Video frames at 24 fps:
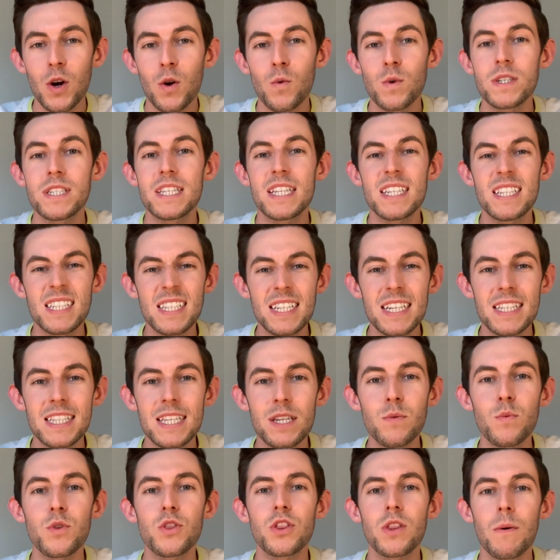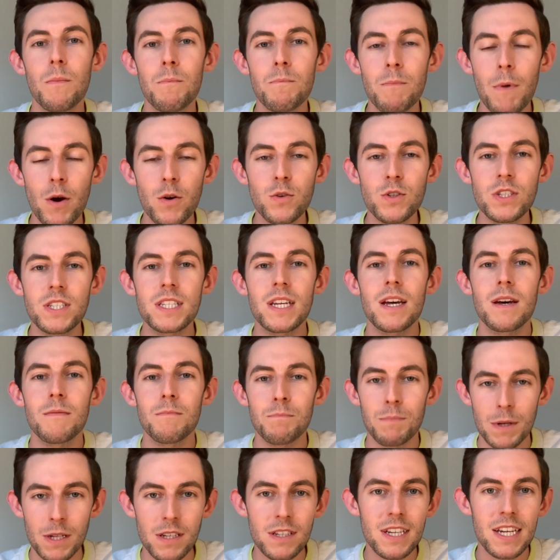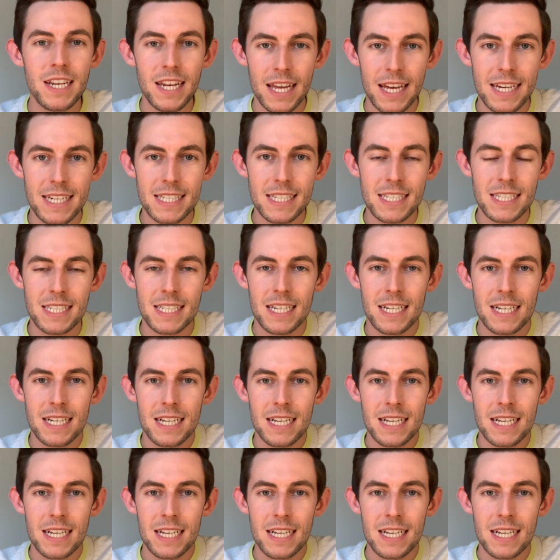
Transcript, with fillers: was the city with the most billionaires.